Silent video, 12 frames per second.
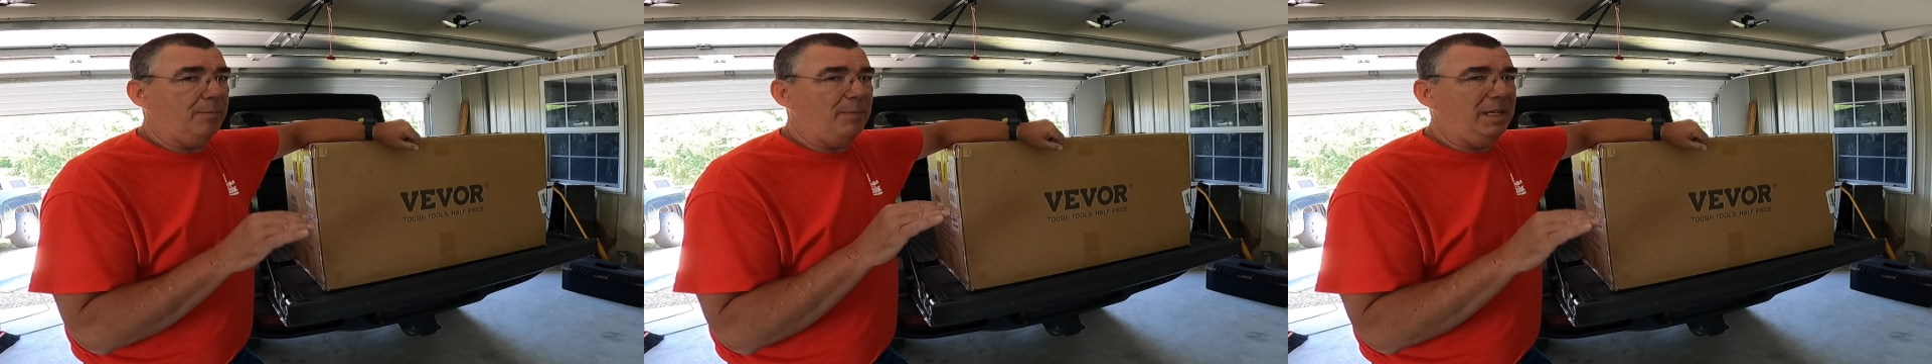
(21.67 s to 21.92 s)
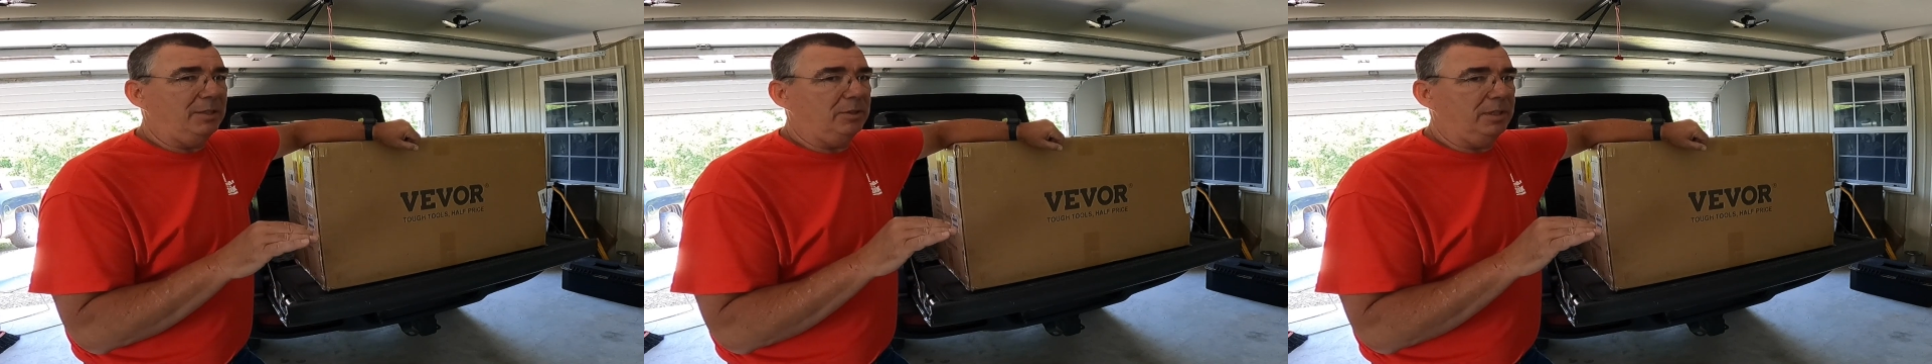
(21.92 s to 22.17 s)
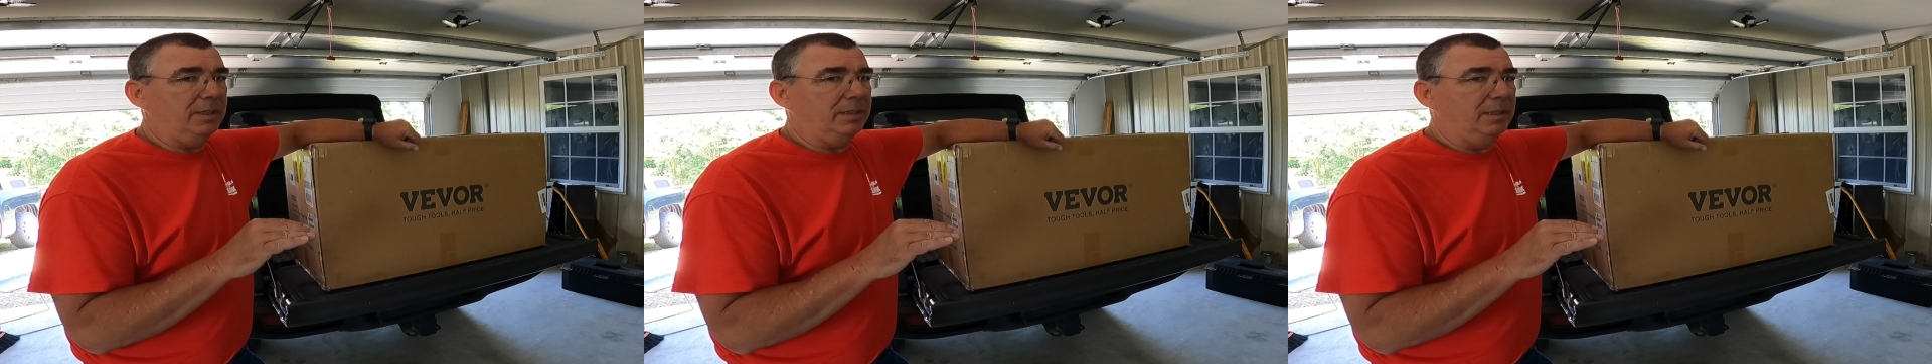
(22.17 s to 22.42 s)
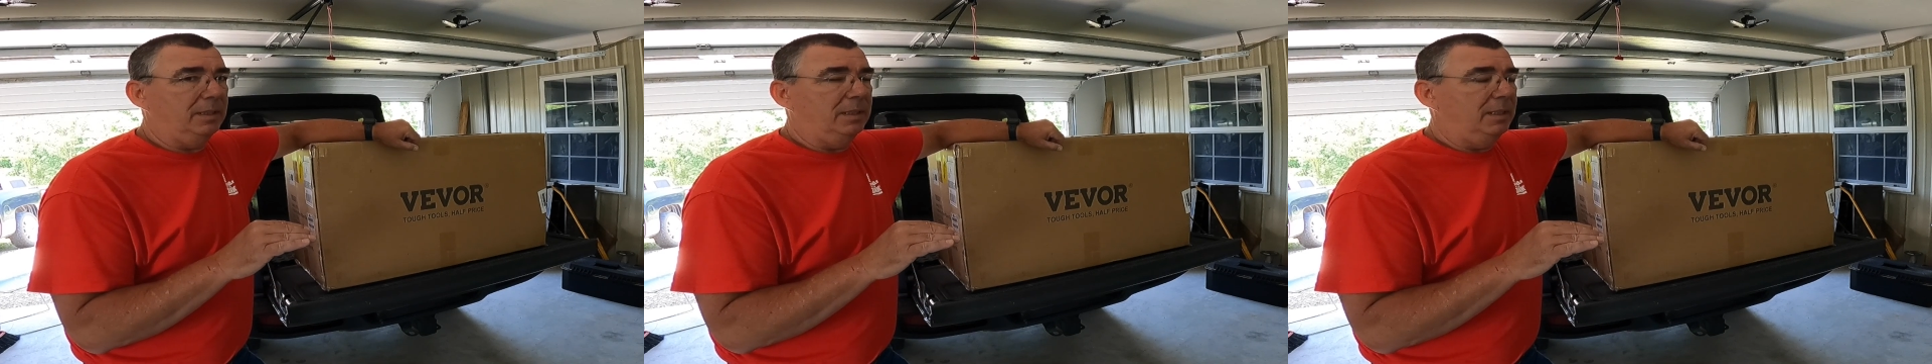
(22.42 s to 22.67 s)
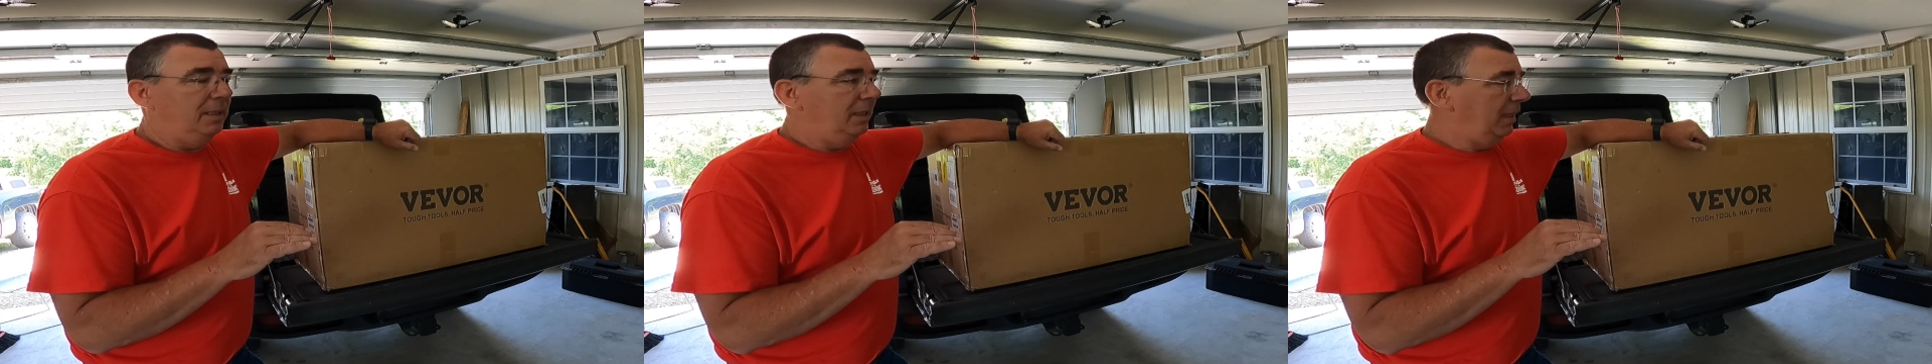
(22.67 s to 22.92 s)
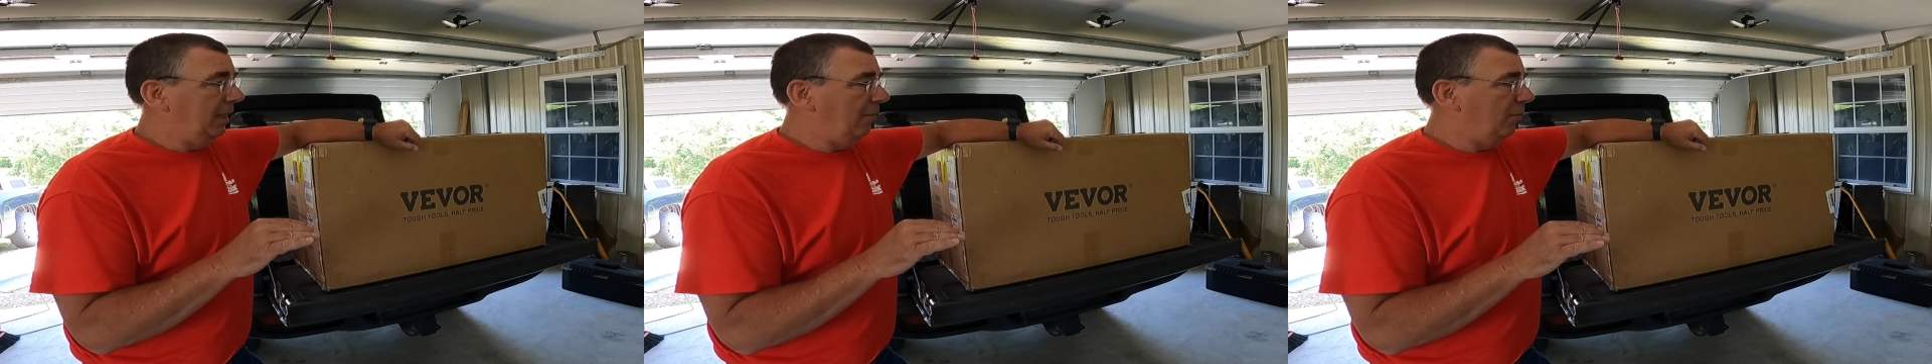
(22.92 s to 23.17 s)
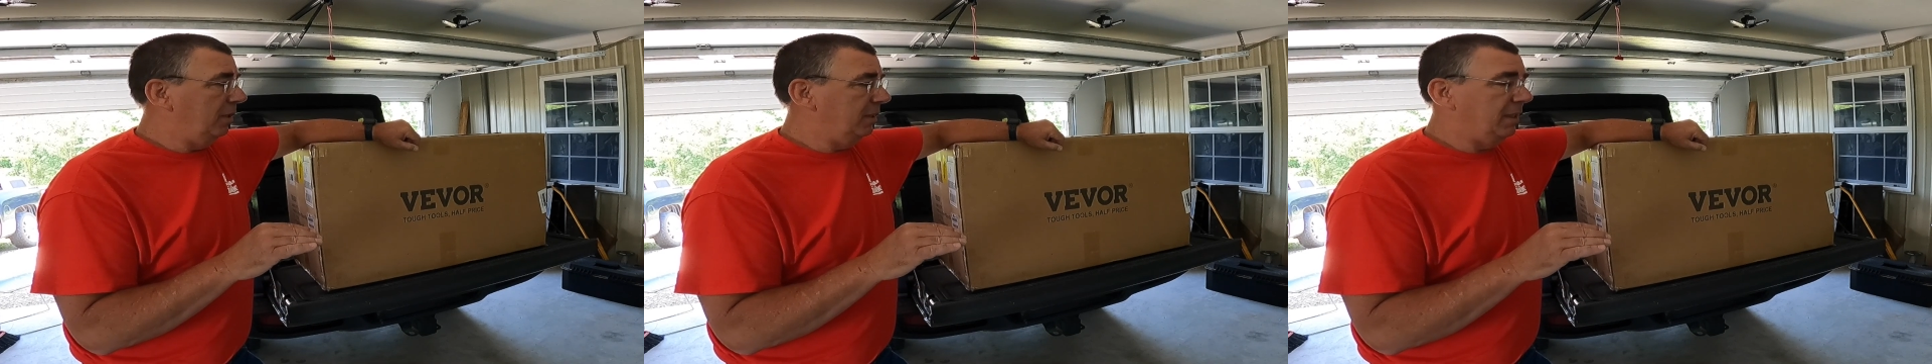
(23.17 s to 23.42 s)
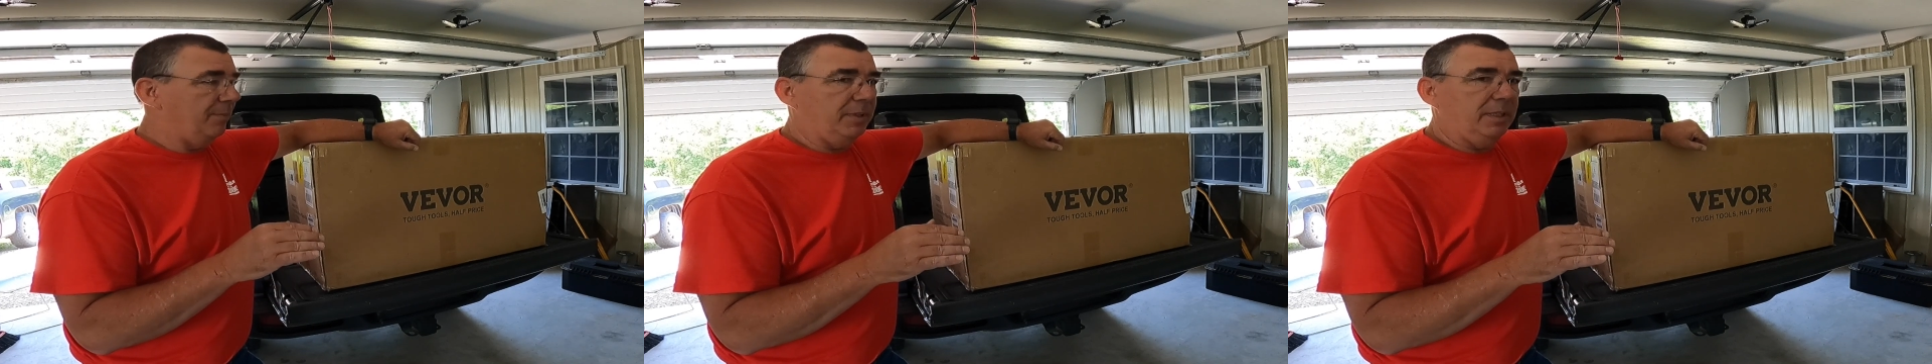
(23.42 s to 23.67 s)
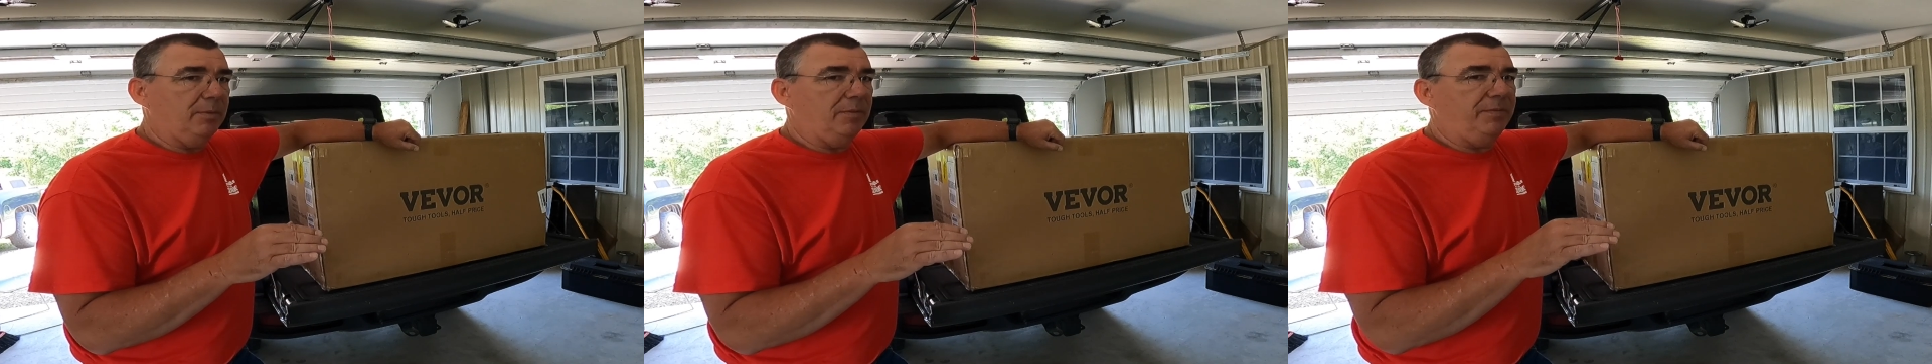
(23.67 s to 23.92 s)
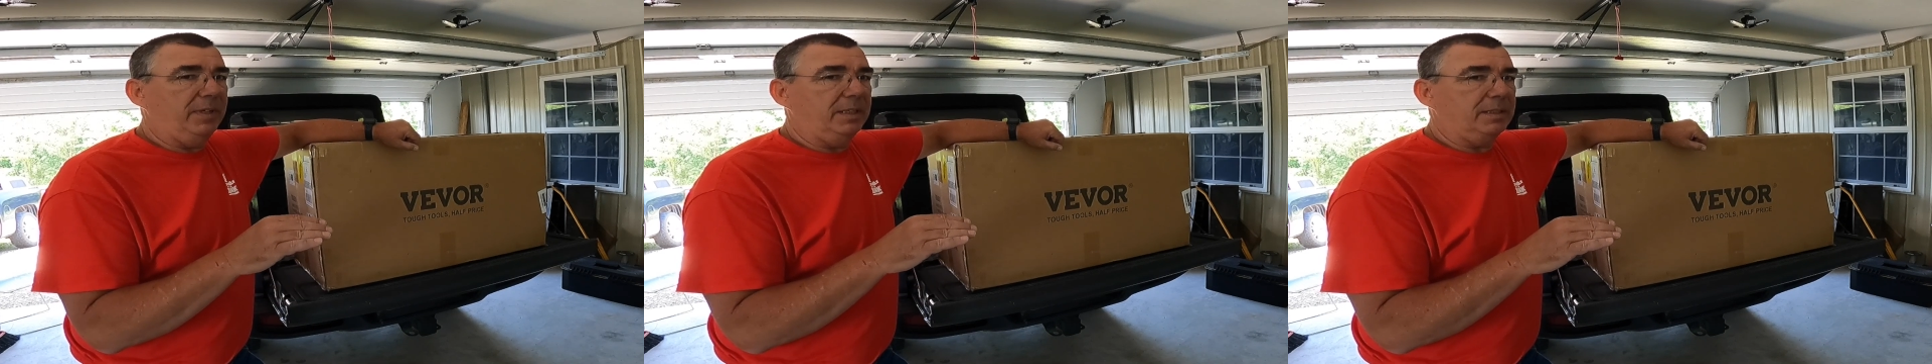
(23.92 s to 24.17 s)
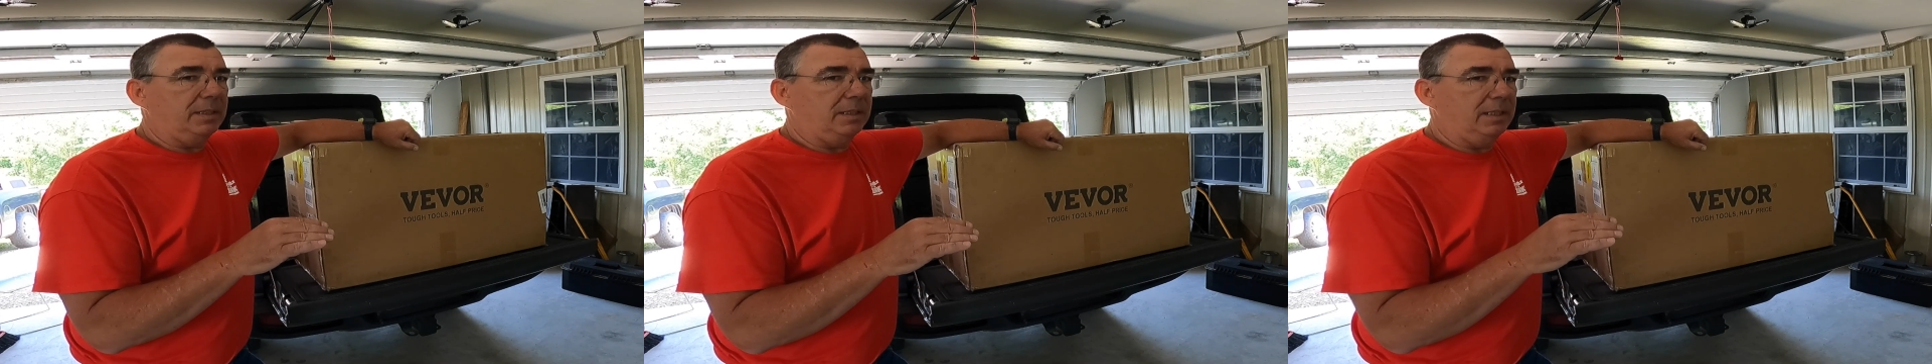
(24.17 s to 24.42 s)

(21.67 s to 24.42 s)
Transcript: I measured it and I wanted something that would fit